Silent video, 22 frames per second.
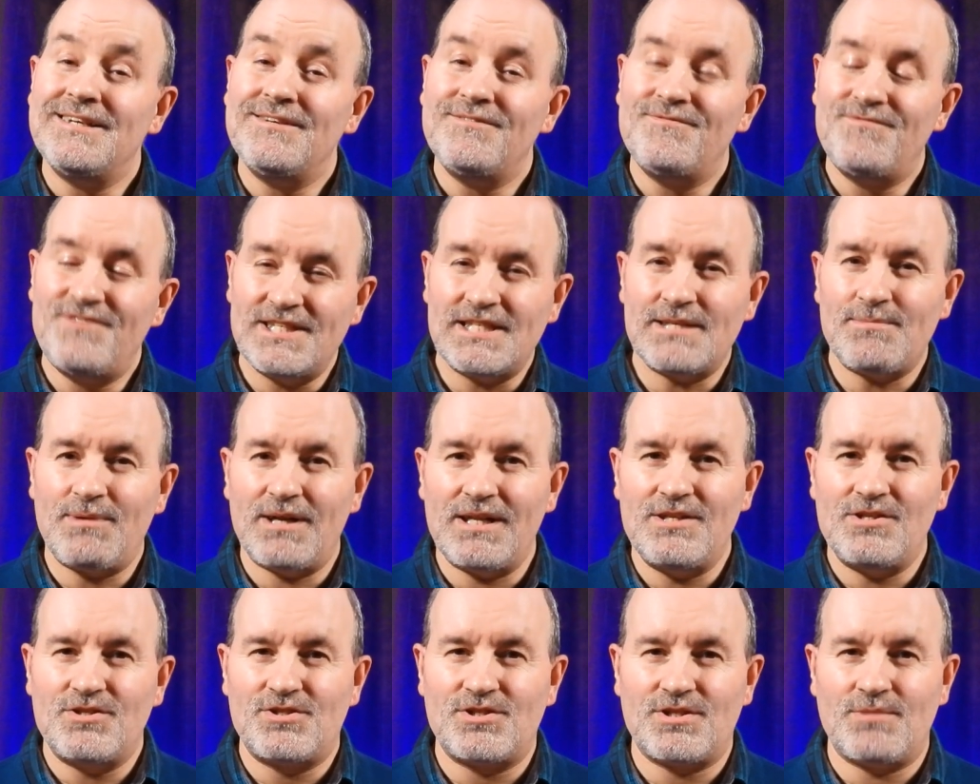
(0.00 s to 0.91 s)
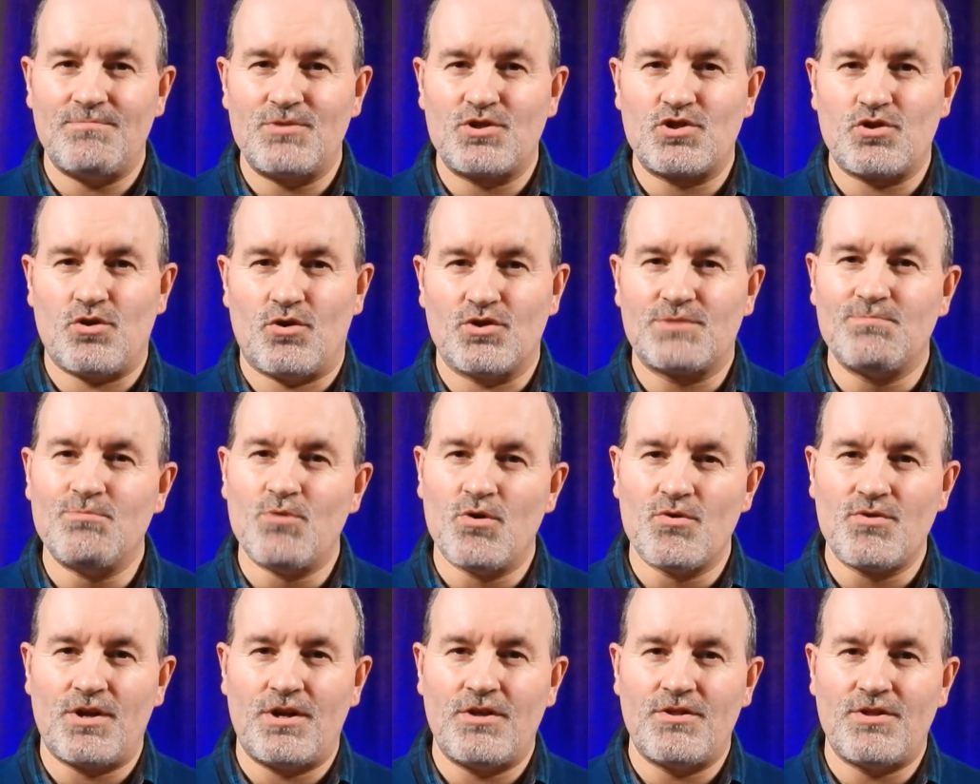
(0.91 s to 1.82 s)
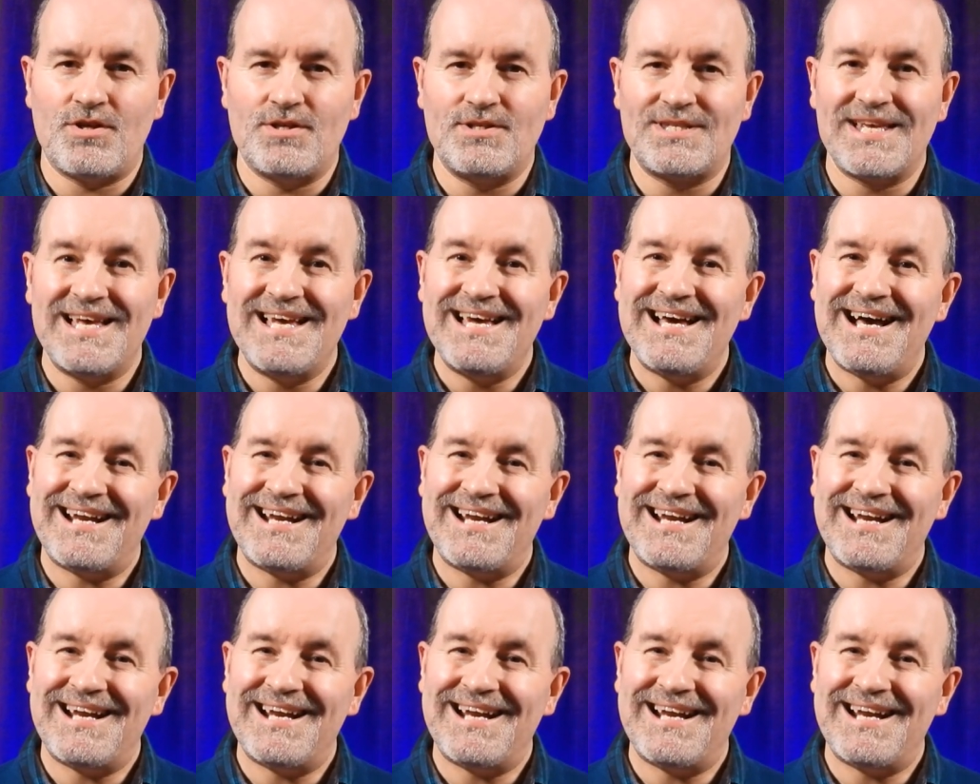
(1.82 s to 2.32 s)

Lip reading: visible in some shots more than others,